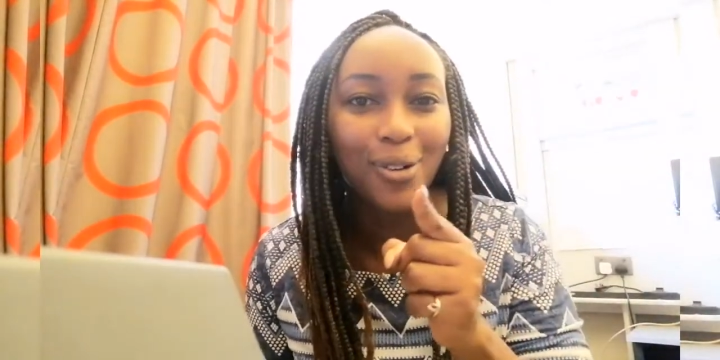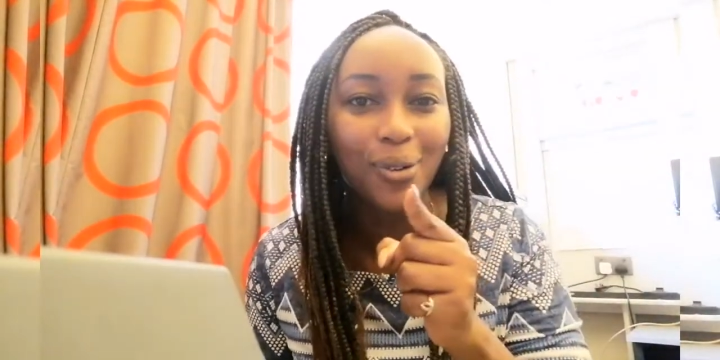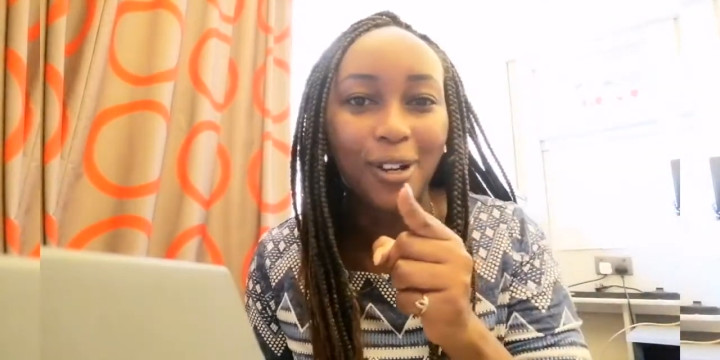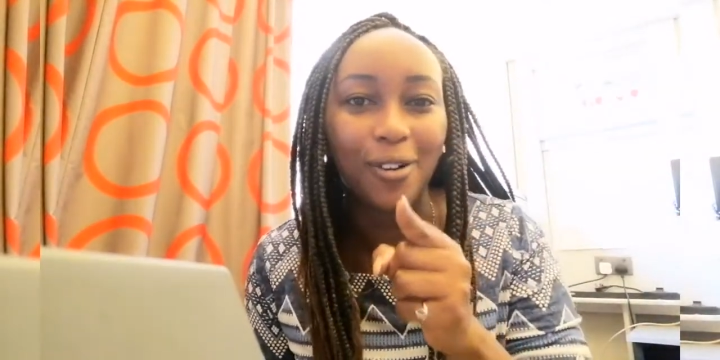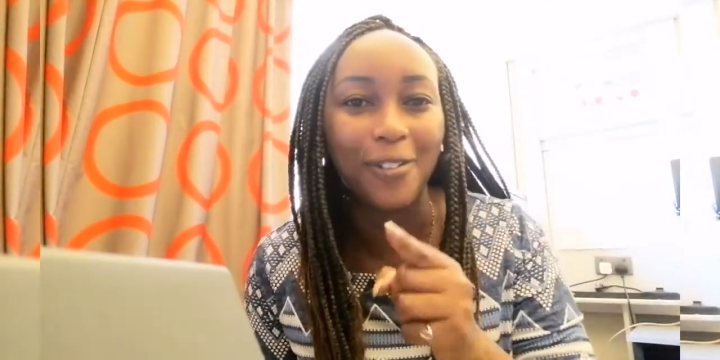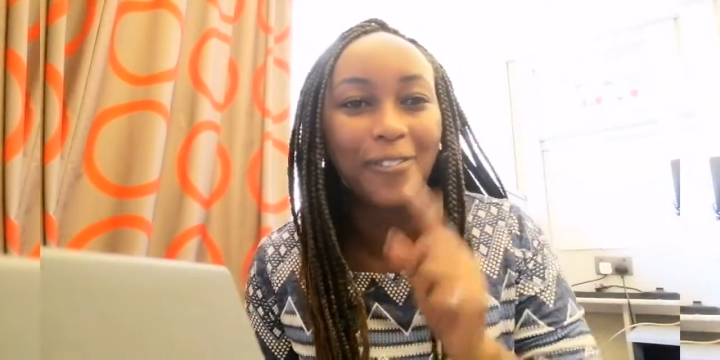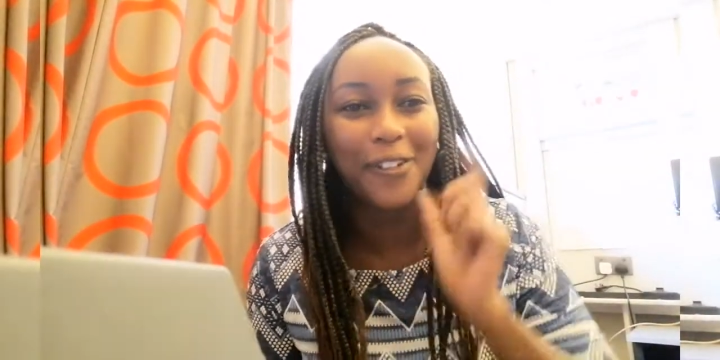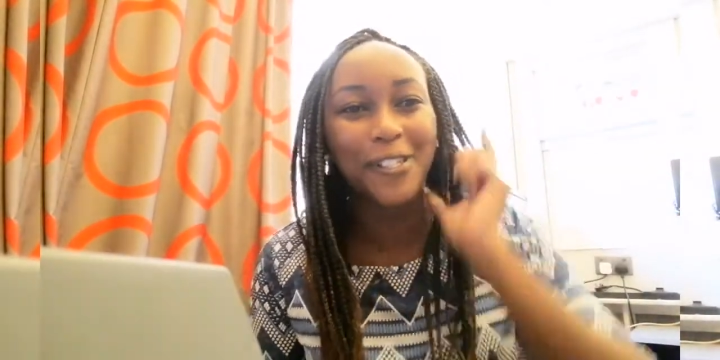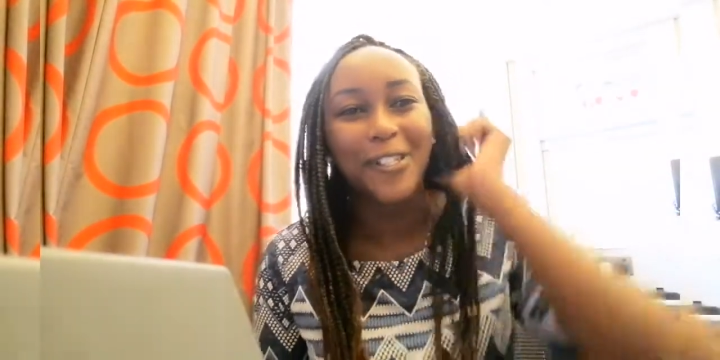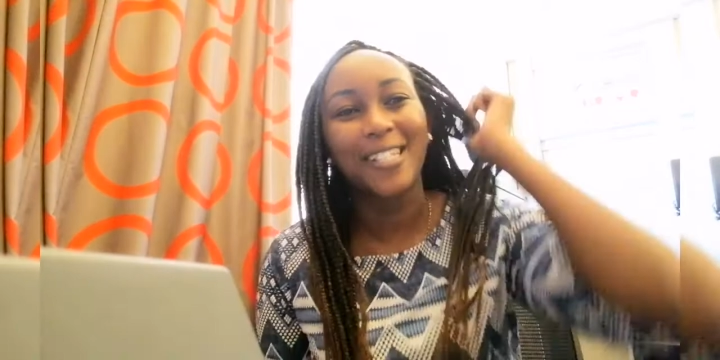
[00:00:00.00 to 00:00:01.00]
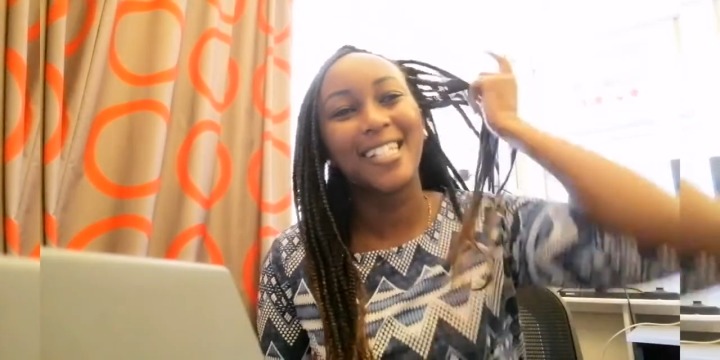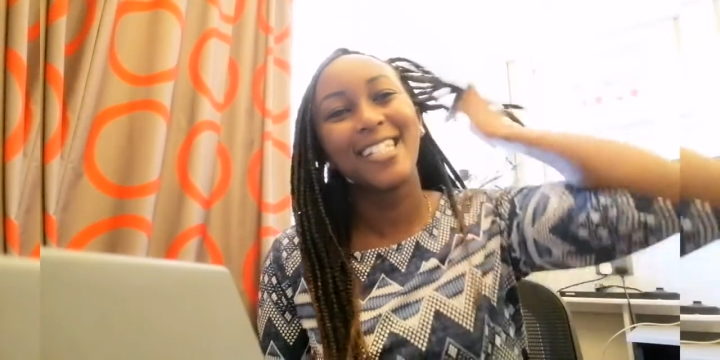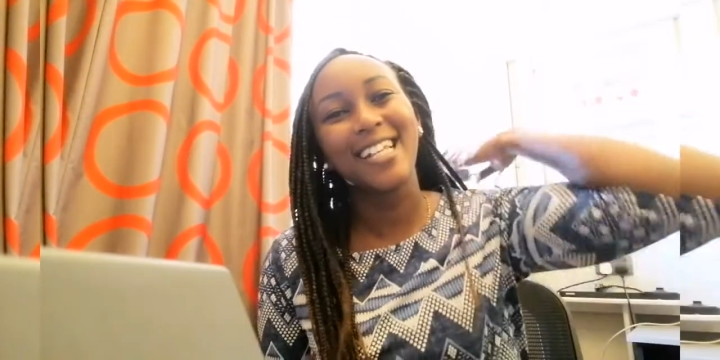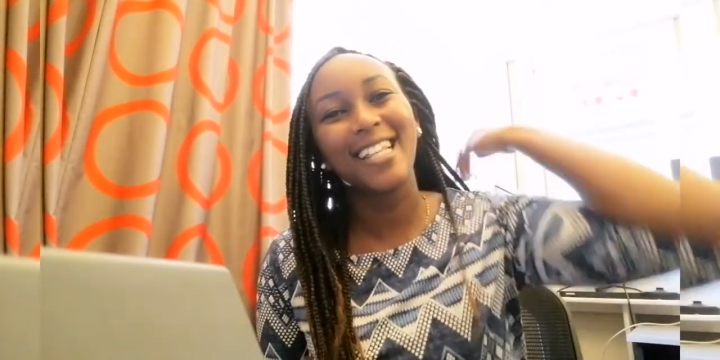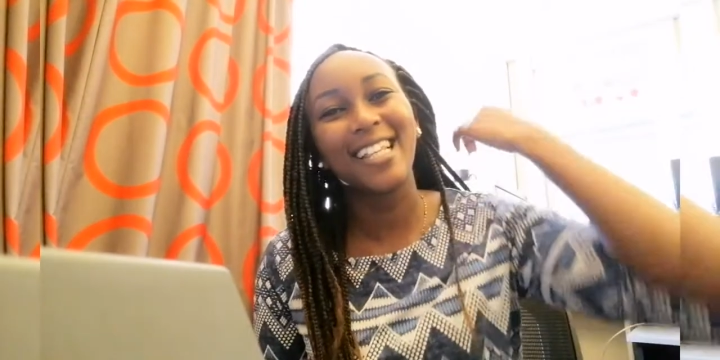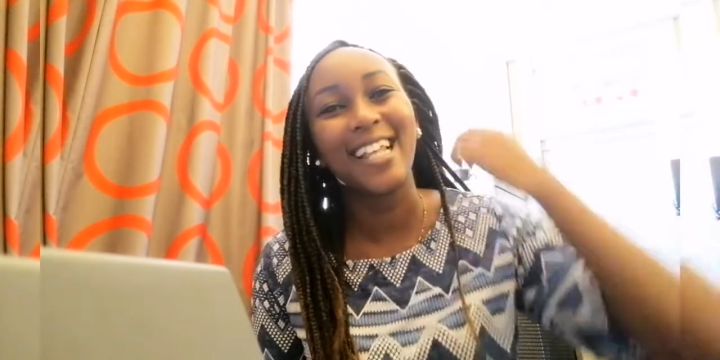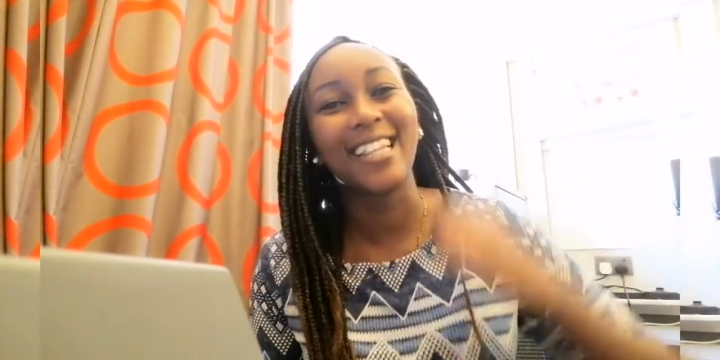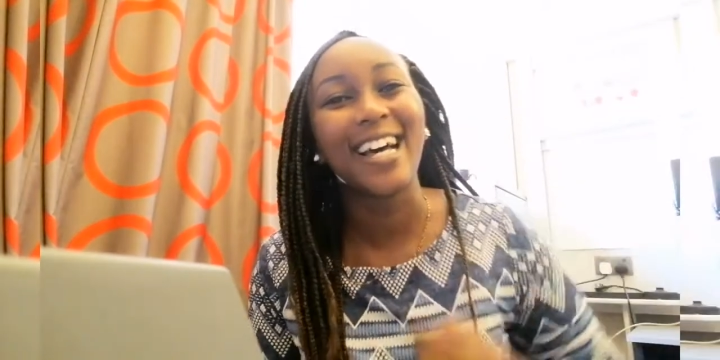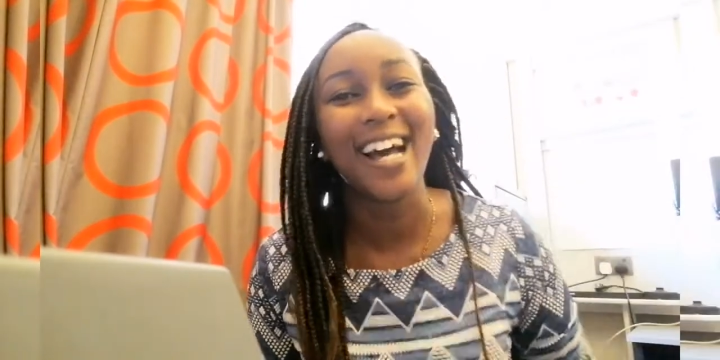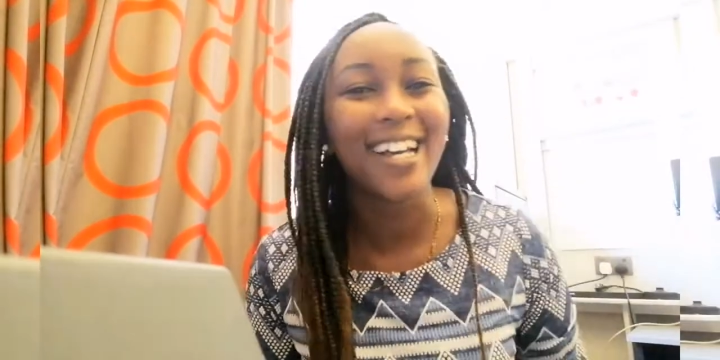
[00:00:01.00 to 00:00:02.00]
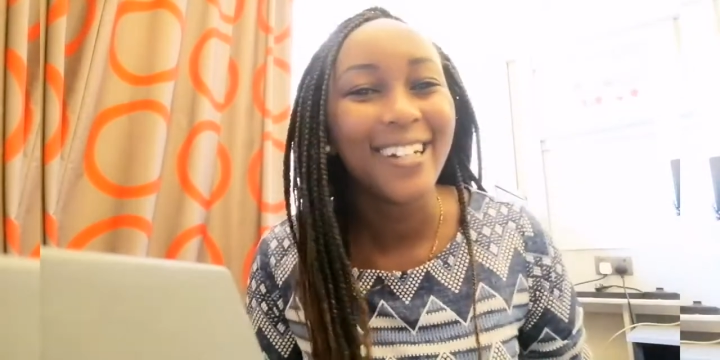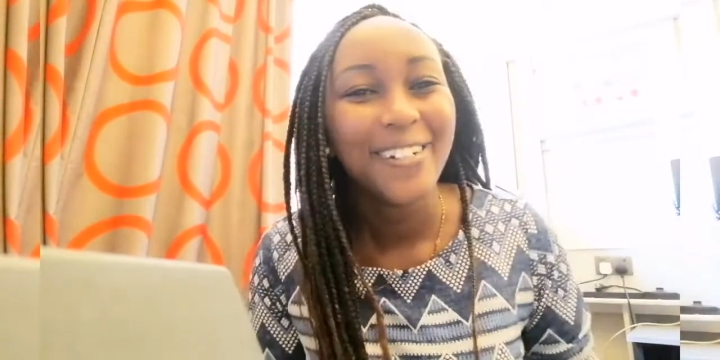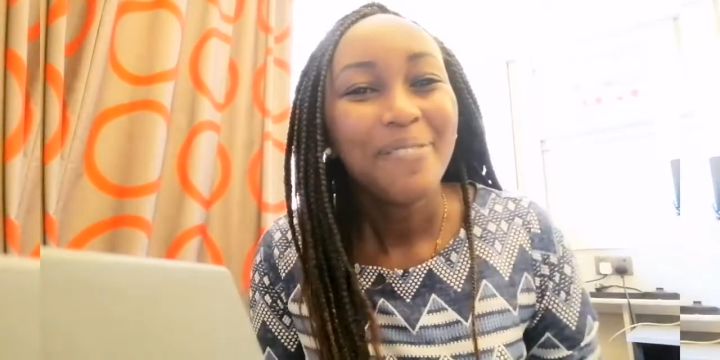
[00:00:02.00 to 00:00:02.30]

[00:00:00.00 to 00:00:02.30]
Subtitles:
uka confess your sins. Other than that,